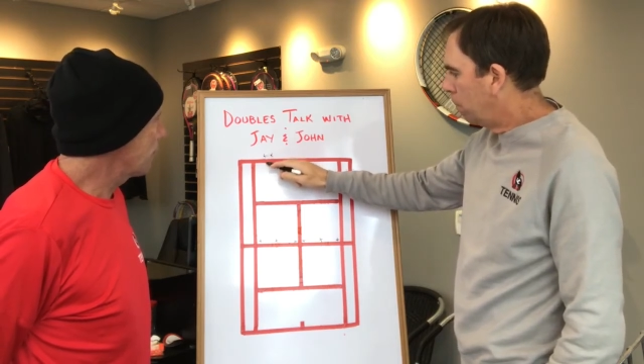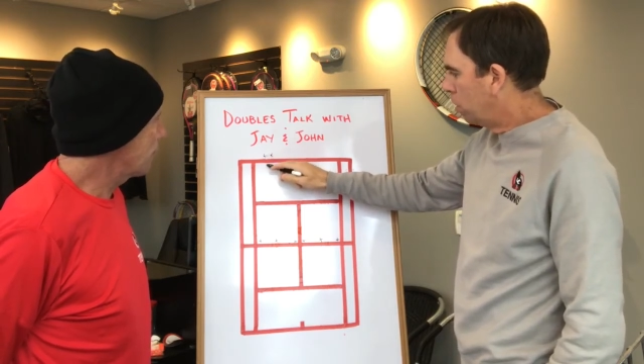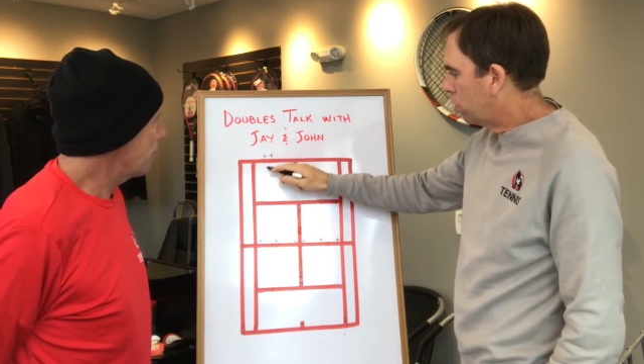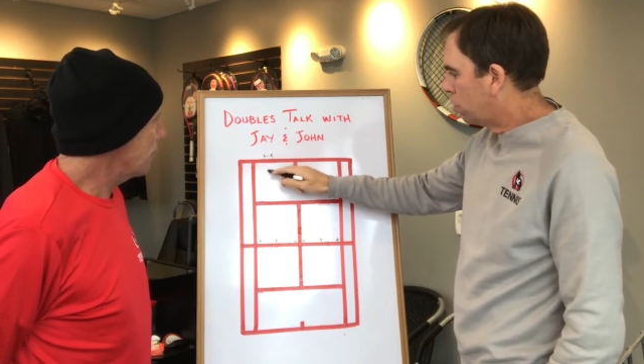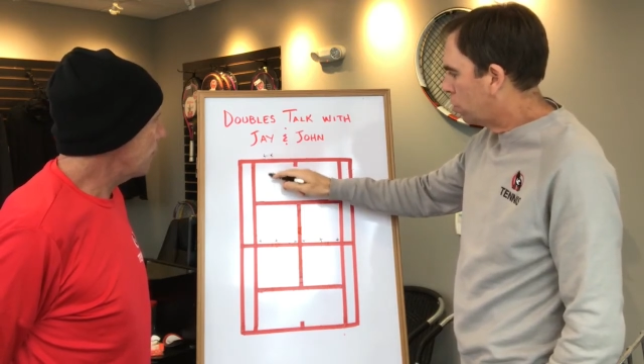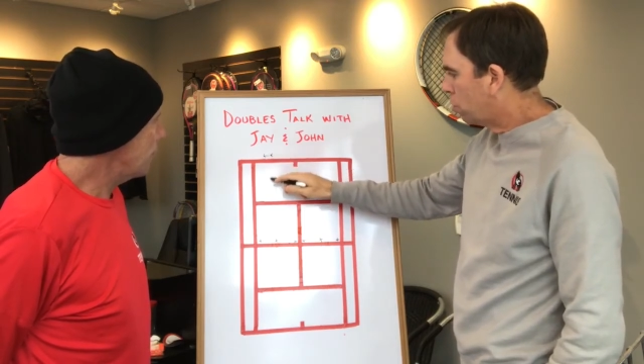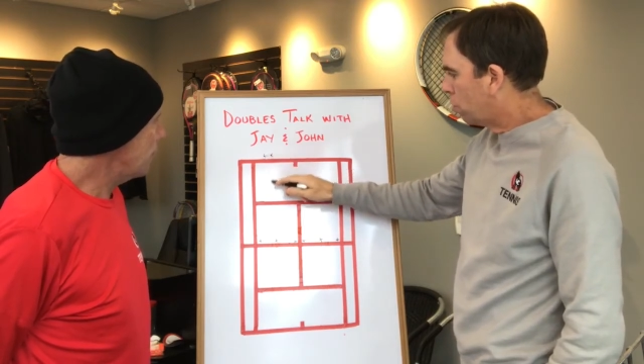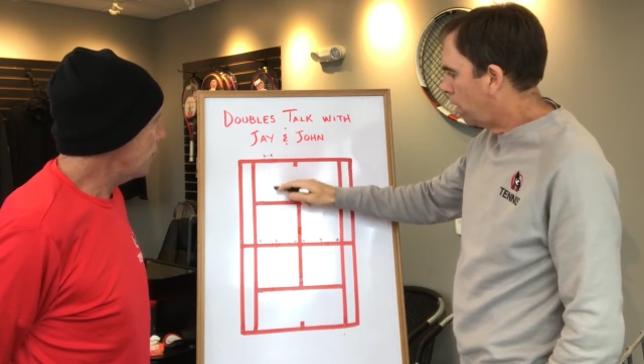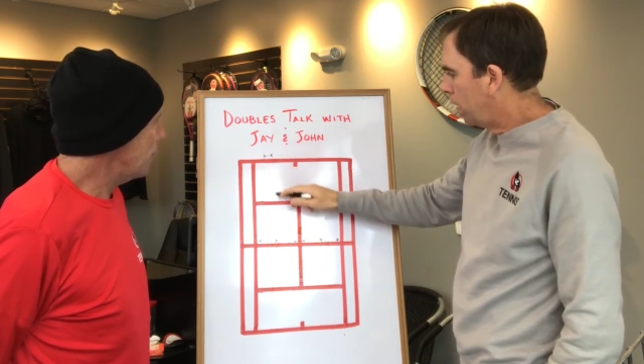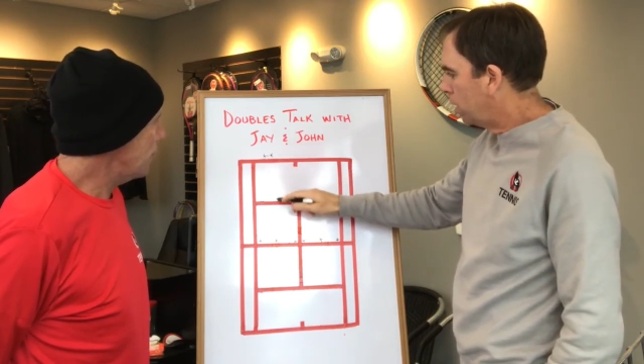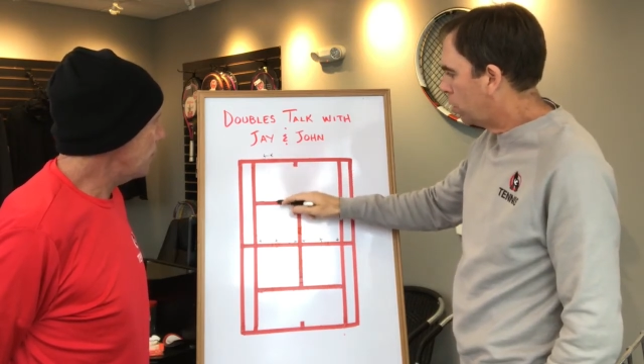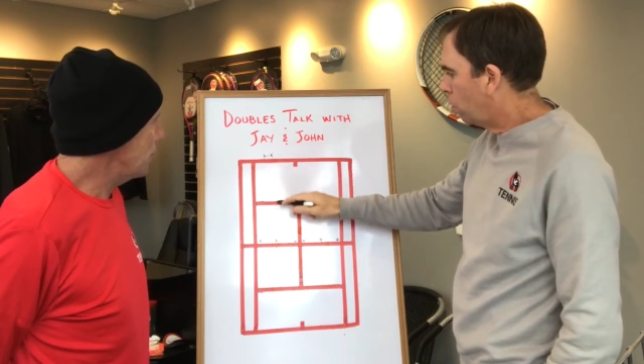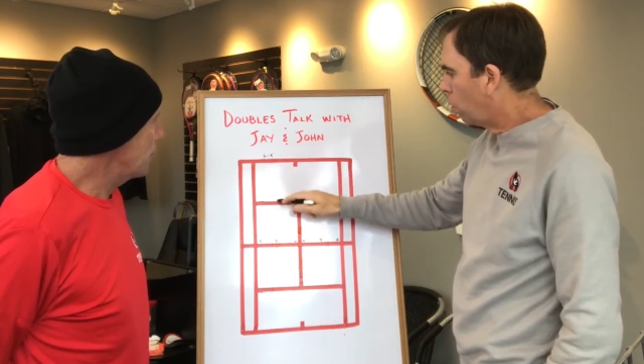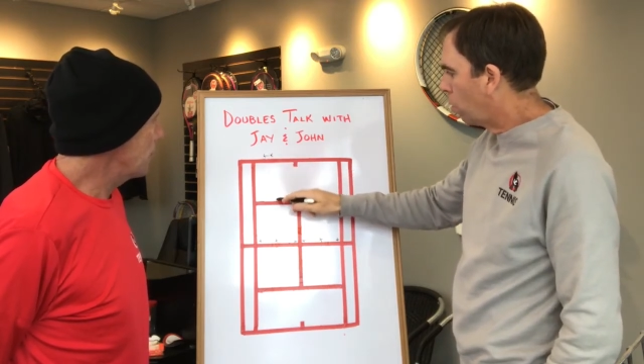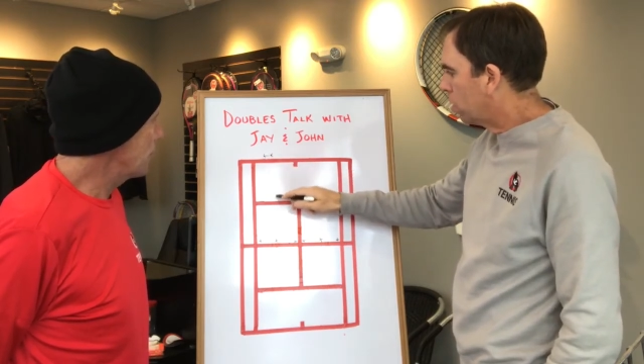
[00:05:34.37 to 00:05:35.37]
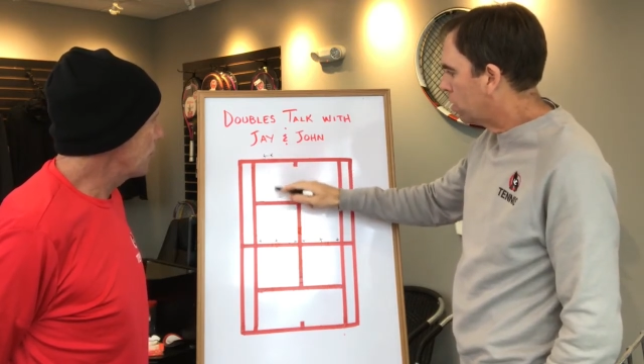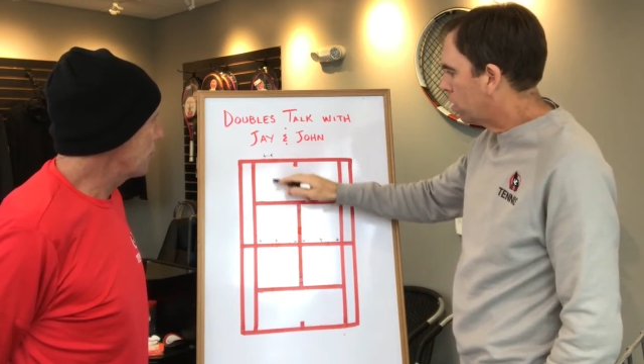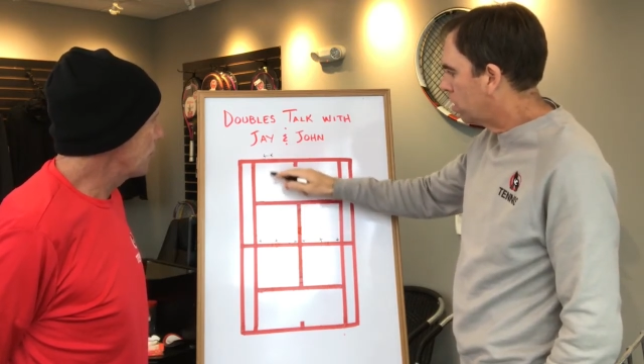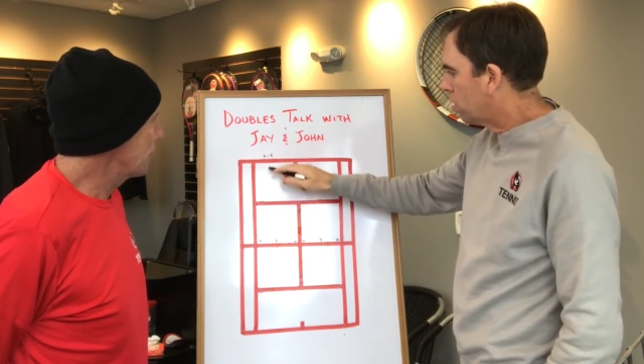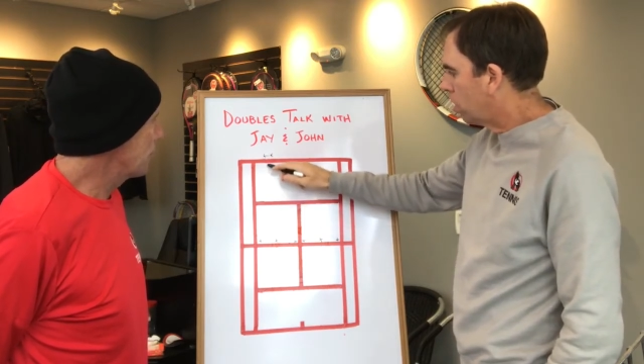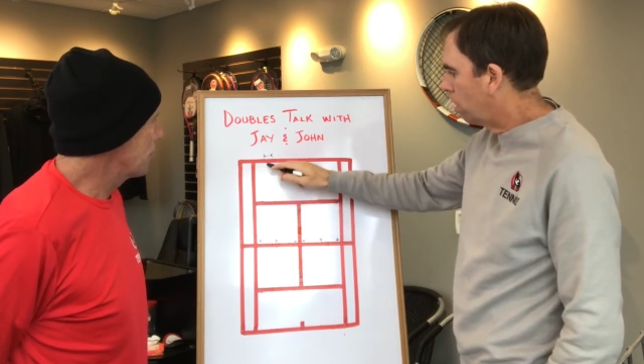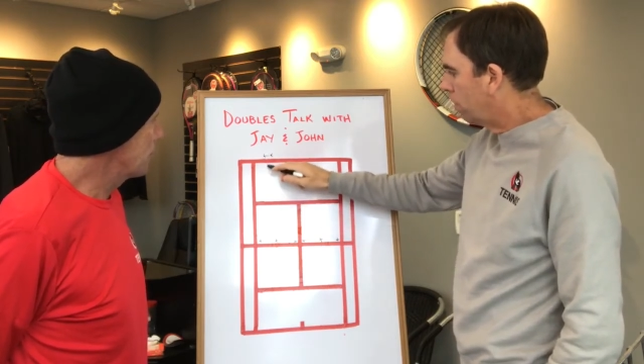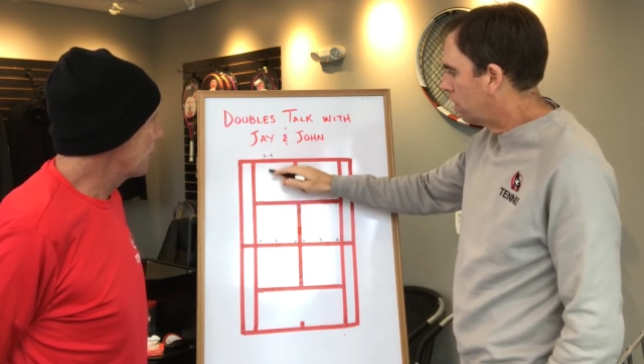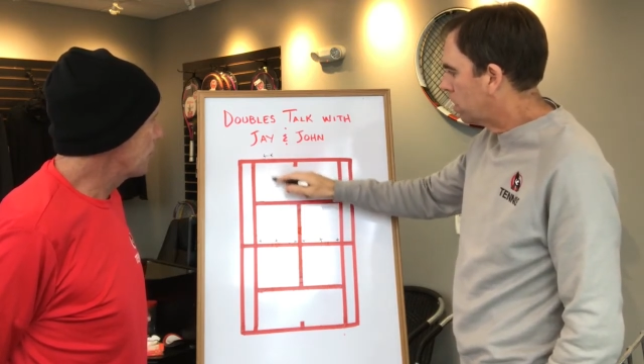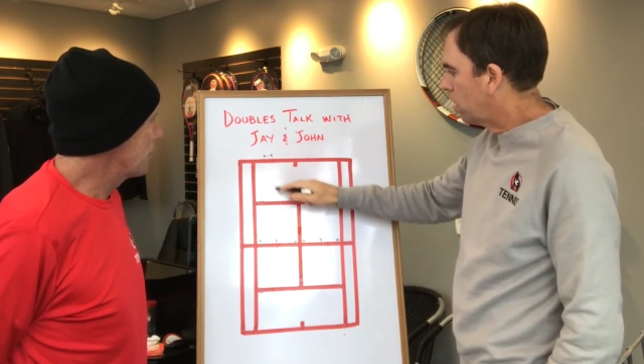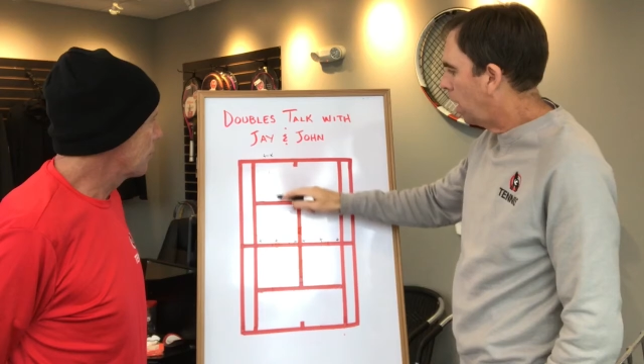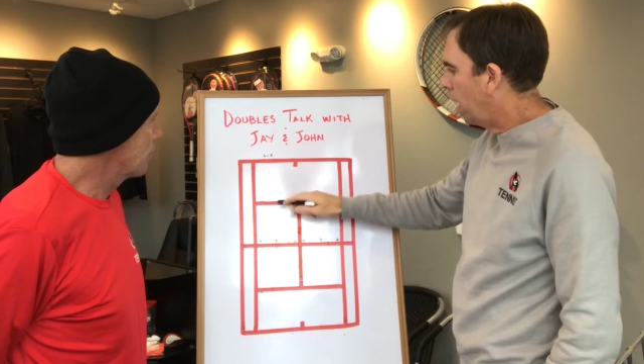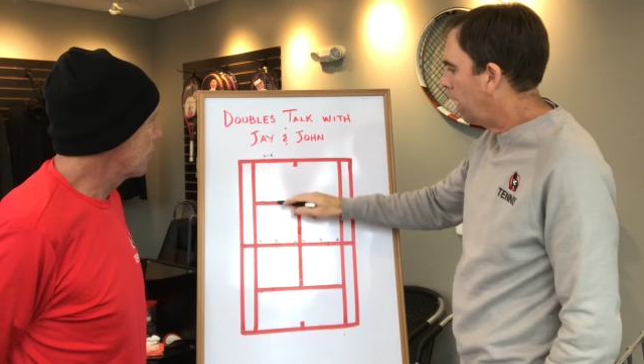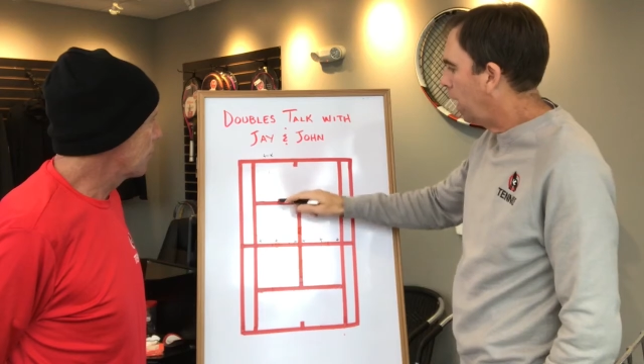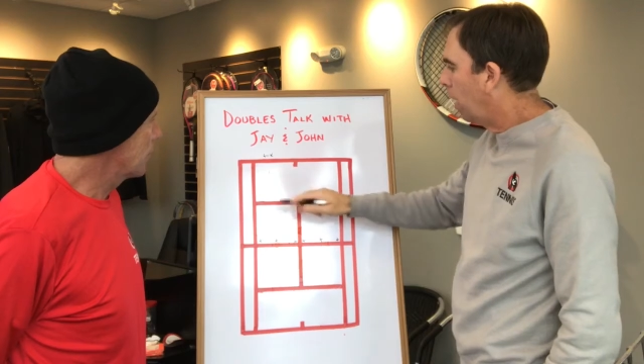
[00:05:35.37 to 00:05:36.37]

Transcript: straight towards the service line